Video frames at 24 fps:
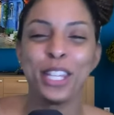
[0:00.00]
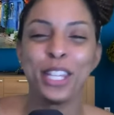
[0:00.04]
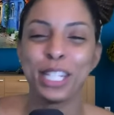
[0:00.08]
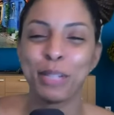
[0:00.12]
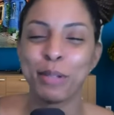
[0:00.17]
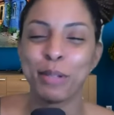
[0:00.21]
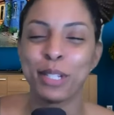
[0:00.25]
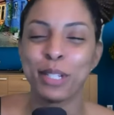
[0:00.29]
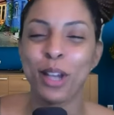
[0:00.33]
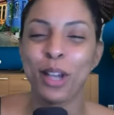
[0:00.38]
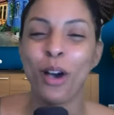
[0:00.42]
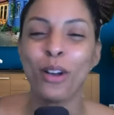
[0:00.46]

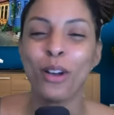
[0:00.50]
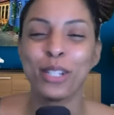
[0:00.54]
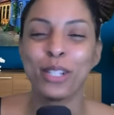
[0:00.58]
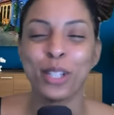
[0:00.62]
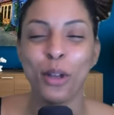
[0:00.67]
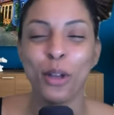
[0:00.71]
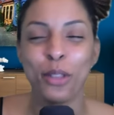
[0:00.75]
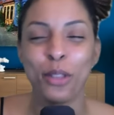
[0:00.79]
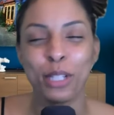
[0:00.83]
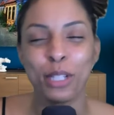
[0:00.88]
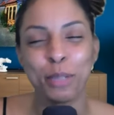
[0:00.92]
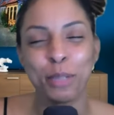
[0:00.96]
was also,
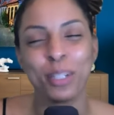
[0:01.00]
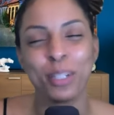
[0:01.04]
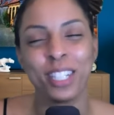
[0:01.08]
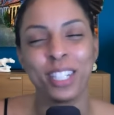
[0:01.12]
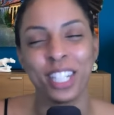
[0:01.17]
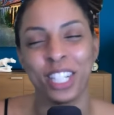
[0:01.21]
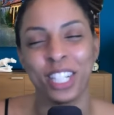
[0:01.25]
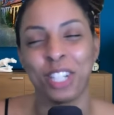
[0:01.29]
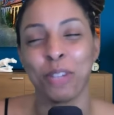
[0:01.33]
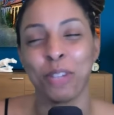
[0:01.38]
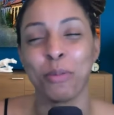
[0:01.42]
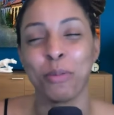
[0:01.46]
this
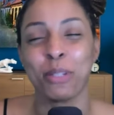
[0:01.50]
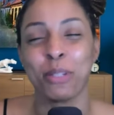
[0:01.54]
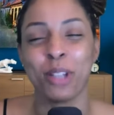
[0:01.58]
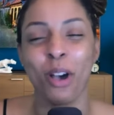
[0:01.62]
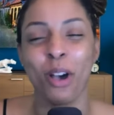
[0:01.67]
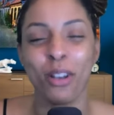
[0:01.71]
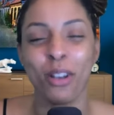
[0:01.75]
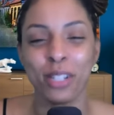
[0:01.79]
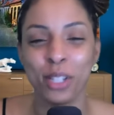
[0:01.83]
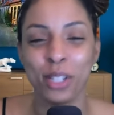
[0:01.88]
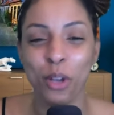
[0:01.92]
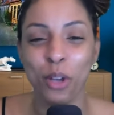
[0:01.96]
prediction was
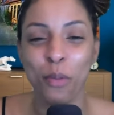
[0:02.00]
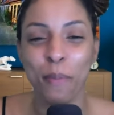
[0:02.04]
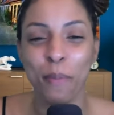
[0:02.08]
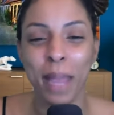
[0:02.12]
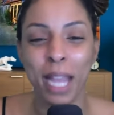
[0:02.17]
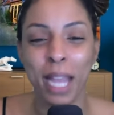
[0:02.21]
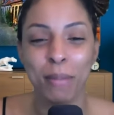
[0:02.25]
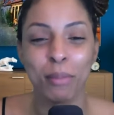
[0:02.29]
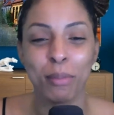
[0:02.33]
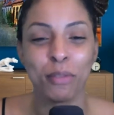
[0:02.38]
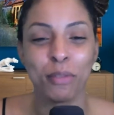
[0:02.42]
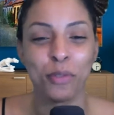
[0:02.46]
also
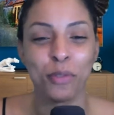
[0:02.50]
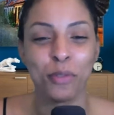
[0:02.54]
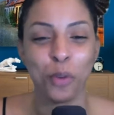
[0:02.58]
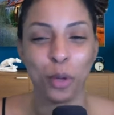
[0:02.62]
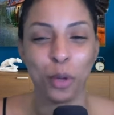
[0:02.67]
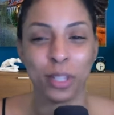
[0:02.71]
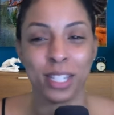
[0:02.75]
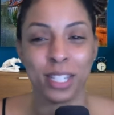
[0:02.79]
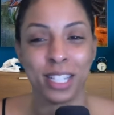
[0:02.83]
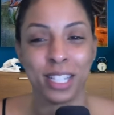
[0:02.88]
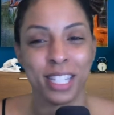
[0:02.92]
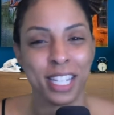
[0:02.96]
made before
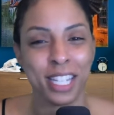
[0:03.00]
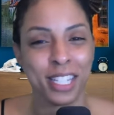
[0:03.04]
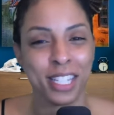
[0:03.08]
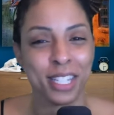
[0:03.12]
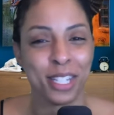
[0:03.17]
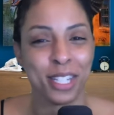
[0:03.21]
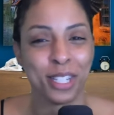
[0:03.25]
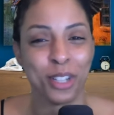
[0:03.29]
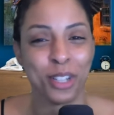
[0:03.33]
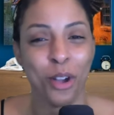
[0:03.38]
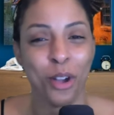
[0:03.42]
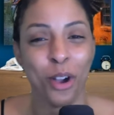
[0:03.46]
the season
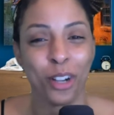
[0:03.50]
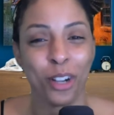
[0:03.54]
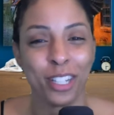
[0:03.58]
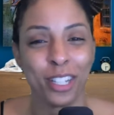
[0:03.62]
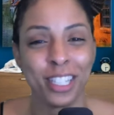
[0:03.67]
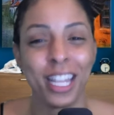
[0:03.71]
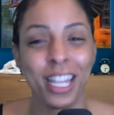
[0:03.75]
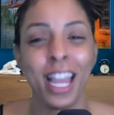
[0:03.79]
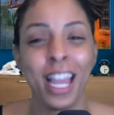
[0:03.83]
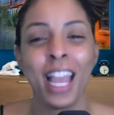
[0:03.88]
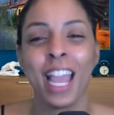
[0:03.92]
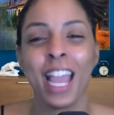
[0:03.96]
starts.
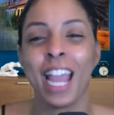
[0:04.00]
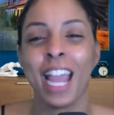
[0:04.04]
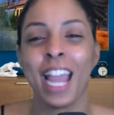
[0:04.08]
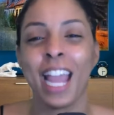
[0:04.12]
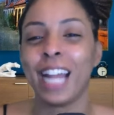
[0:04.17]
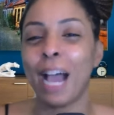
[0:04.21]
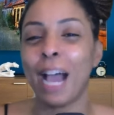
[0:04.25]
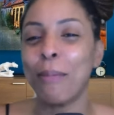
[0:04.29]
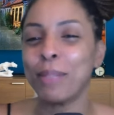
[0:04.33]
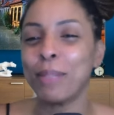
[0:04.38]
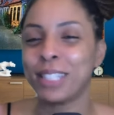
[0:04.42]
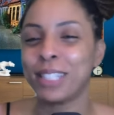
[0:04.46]
And
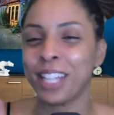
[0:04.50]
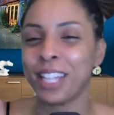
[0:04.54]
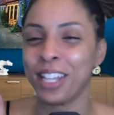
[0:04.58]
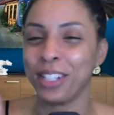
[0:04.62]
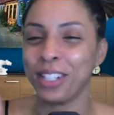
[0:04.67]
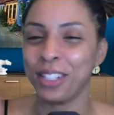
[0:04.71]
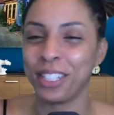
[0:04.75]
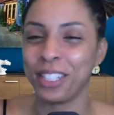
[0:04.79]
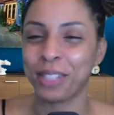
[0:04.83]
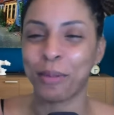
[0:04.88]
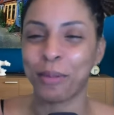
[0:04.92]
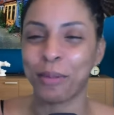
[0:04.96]
I'm going to tell you
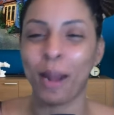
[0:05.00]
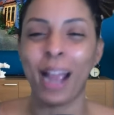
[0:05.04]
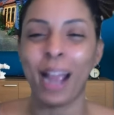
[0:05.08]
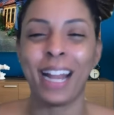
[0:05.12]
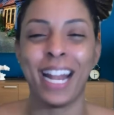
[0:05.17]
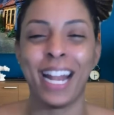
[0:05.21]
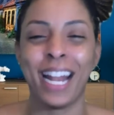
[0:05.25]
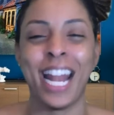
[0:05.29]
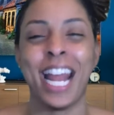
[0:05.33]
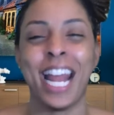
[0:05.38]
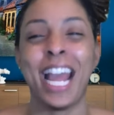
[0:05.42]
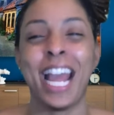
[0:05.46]
this
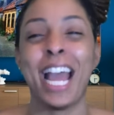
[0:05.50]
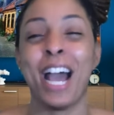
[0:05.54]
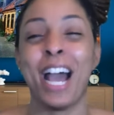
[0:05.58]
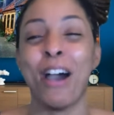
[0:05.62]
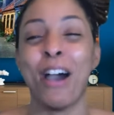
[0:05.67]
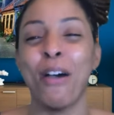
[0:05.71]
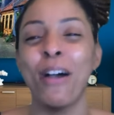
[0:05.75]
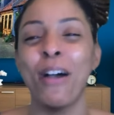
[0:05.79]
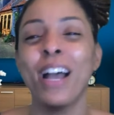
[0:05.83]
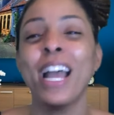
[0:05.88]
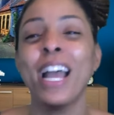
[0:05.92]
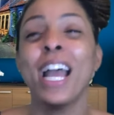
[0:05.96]
right now.
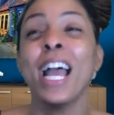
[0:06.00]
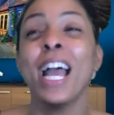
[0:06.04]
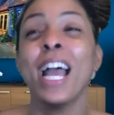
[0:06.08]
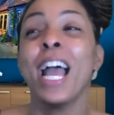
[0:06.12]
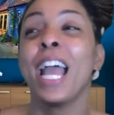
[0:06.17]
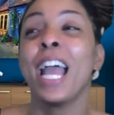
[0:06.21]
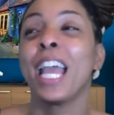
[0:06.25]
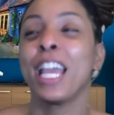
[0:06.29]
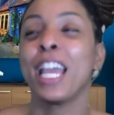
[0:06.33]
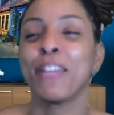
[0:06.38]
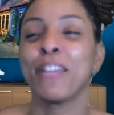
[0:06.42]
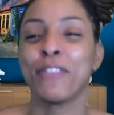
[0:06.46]

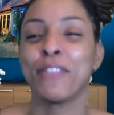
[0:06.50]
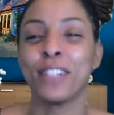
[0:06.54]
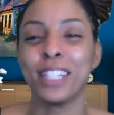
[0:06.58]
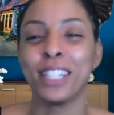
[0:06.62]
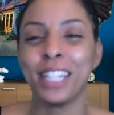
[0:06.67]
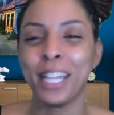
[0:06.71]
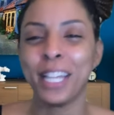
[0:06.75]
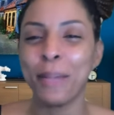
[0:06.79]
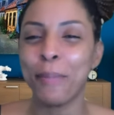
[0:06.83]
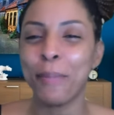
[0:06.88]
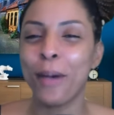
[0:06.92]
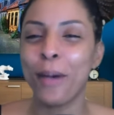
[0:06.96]
If
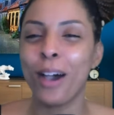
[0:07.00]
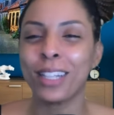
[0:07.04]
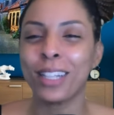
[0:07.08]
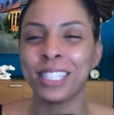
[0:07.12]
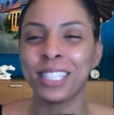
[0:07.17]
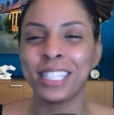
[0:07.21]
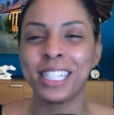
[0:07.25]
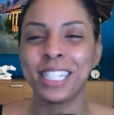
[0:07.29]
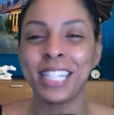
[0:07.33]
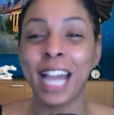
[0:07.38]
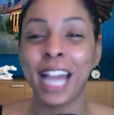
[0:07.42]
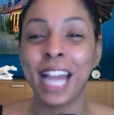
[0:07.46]
Aaliyah
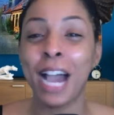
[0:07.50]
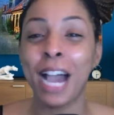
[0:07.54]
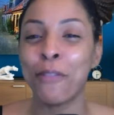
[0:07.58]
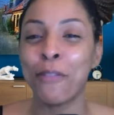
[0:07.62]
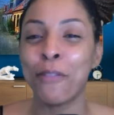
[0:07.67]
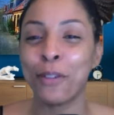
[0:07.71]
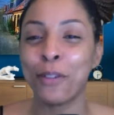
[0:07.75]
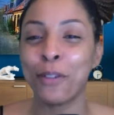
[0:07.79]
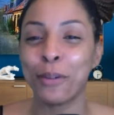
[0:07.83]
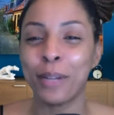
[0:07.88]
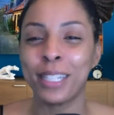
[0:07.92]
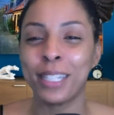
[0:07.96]
Boston is out
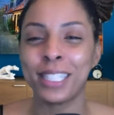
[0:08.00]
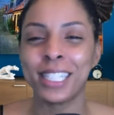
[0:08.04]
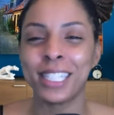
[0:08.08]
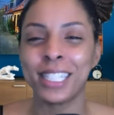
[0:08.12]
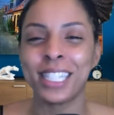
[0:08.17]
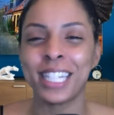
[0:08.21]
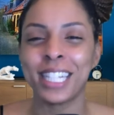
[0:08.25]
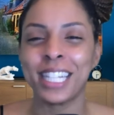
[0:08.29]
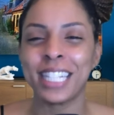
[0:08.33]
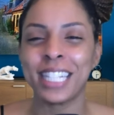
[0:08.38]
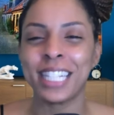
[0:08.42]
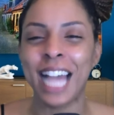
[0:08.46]
for the rest of the
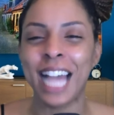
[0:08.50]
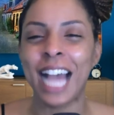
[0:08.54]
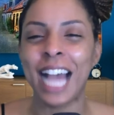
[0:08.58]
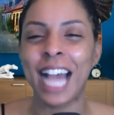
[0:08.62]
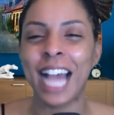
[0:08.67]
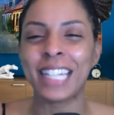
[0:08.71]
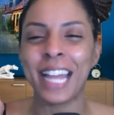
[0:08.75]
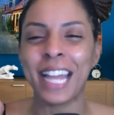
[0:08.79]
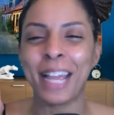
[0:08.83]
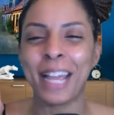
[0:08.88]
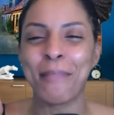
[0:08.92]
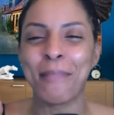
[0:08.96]
season, I
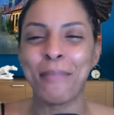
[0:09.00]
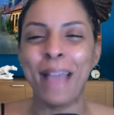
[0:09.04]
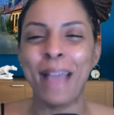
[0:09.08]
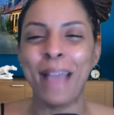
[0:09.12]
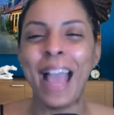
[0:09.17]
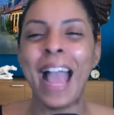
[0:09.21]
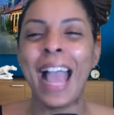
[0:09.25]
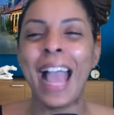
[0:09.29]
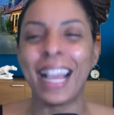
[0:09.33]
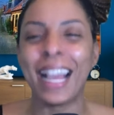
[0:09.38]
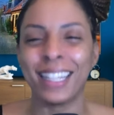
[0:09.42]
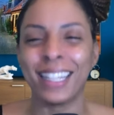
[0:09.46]
take it
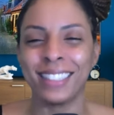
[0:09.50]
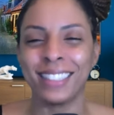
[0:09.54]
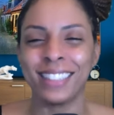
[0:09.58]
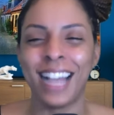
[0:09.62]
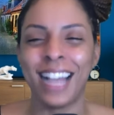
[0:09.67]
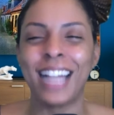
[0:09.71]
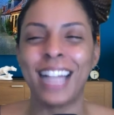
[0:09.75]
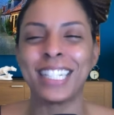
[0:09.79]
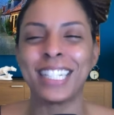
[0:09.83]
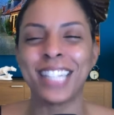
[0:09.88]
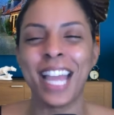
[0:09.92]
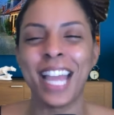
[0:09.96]
back.
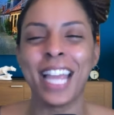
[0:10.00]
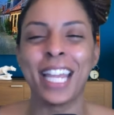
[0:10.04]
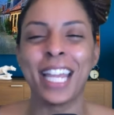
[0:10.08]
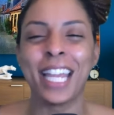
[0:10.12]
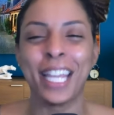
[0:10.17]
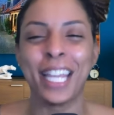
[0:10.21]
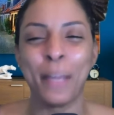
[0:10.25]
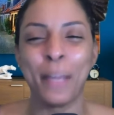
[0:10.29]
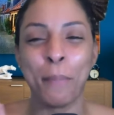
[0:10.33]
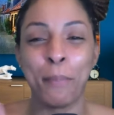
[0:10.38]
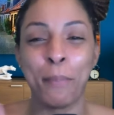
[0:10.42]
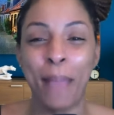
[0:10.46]
I take it
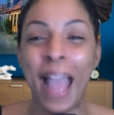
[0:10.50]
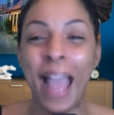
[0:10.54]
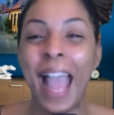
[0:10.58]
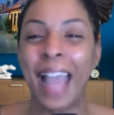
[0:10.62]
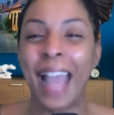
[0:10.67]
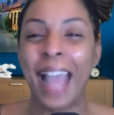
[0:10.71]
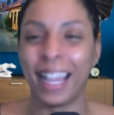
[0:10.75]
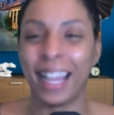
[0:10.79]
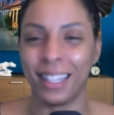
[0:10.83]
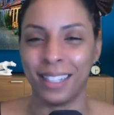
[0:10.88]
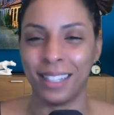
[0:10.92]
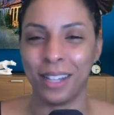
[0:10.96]
back.
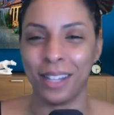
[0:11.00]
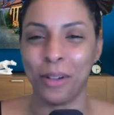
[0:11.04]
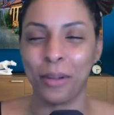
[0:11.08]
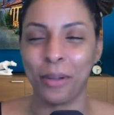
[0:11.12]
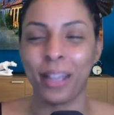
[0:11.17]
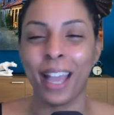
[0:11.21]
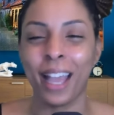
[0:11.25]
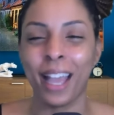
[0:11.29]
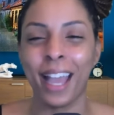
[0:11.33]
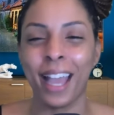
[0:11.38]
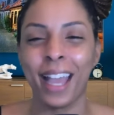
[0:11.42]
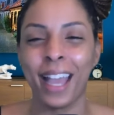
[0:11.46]

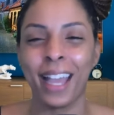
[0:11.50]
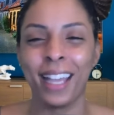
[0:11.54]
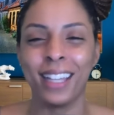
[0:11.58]
Okay.